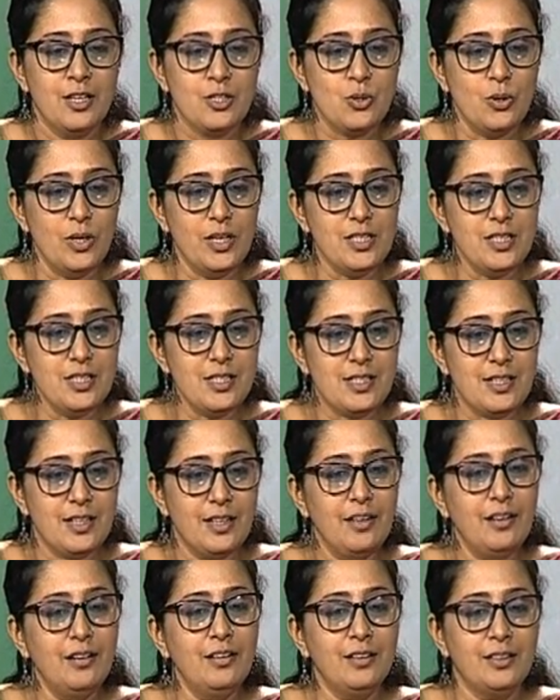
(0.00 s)
So it is
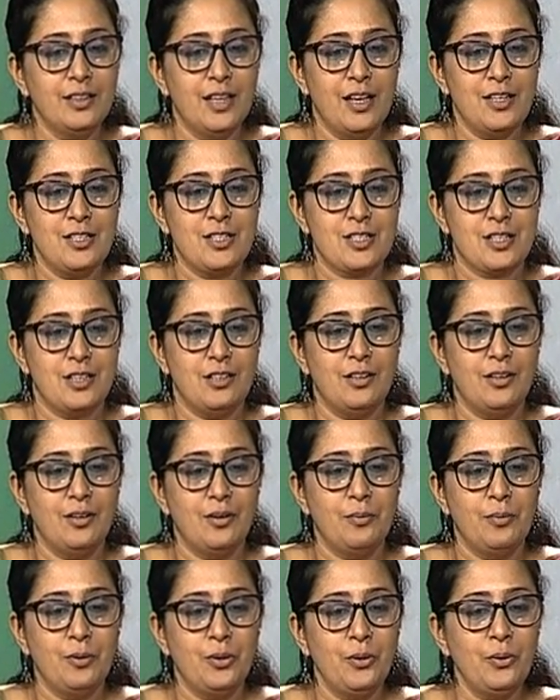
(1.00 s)
clear that,
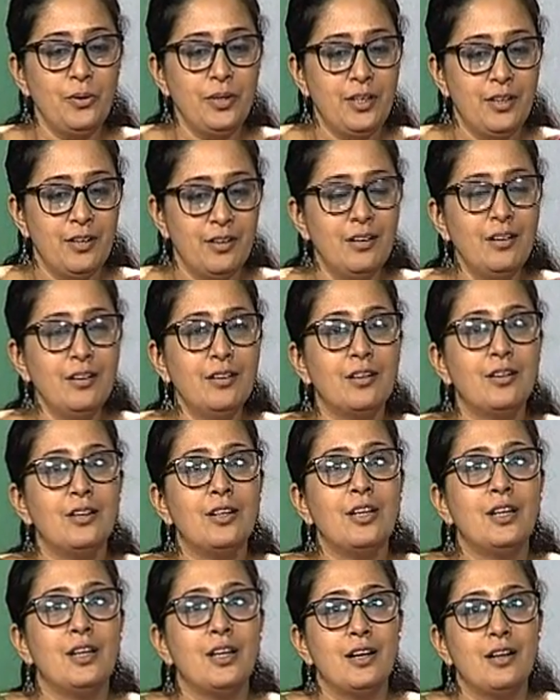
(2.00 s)
you know, here
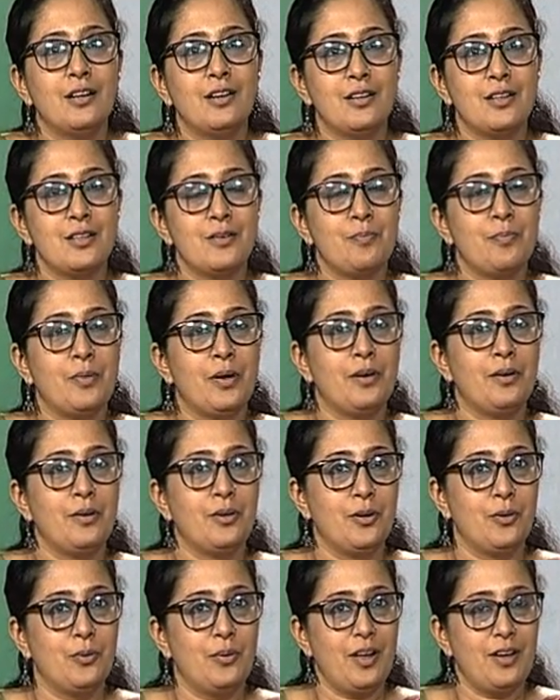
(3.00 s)
uh, uh,
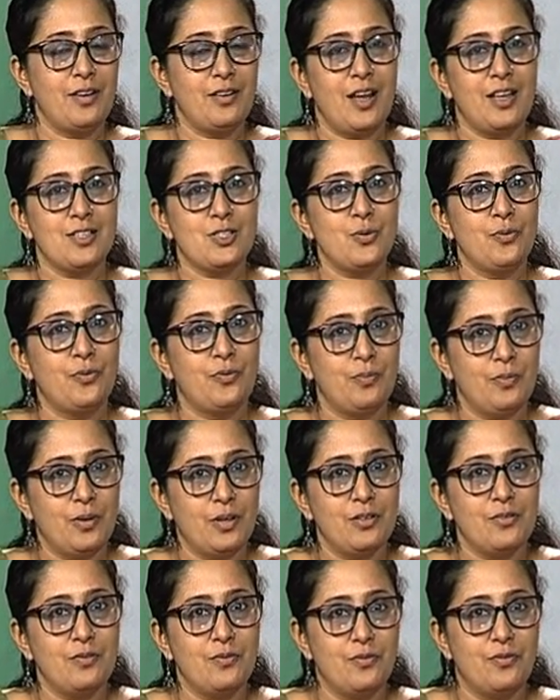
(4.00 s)
you know, and as you,
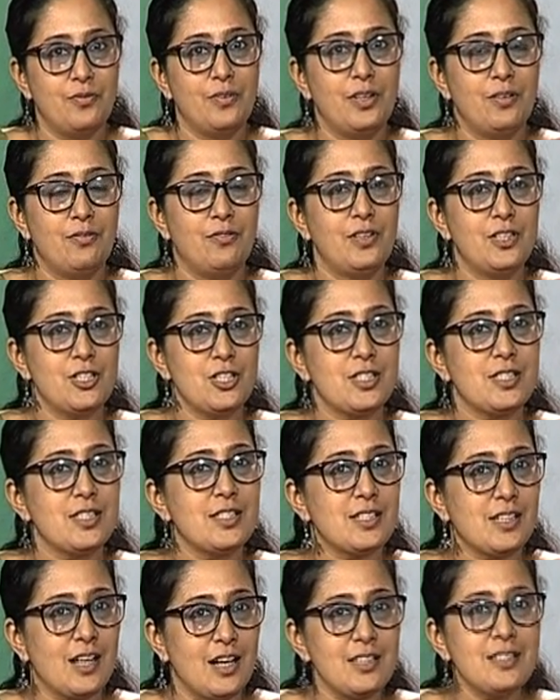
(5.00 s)
uh, we, we just
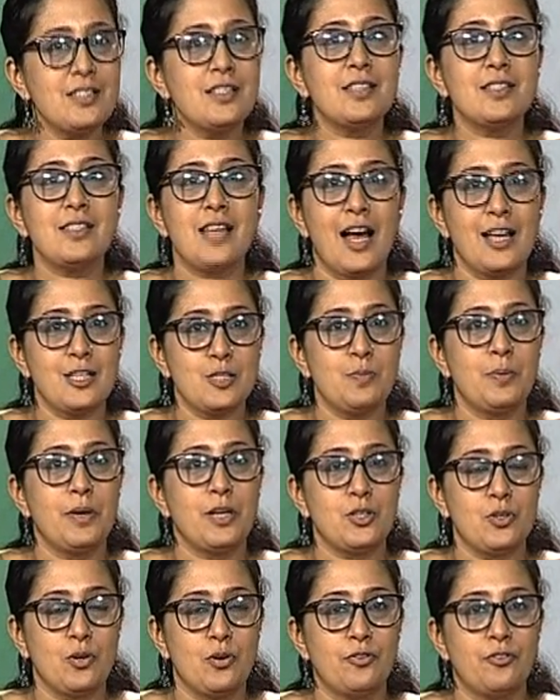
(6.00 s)
discussed this
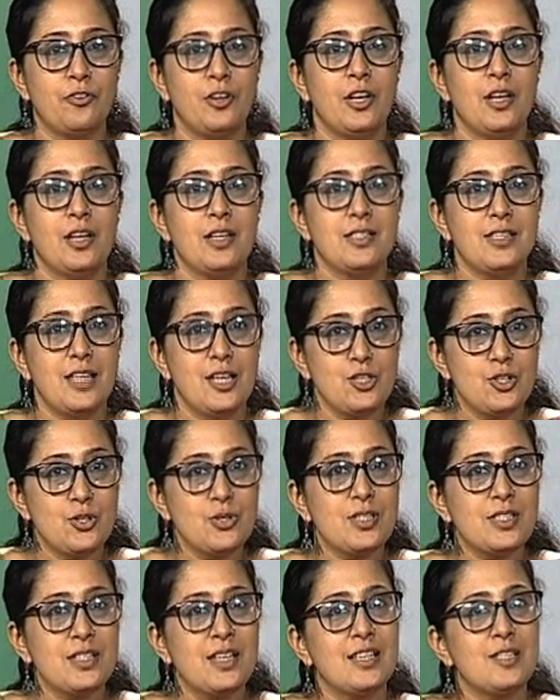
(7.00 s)
aspect of
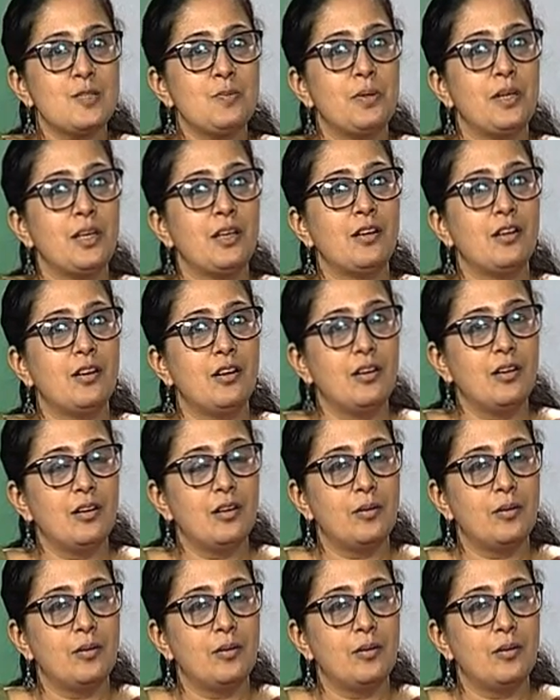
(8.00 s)
sensuousness being,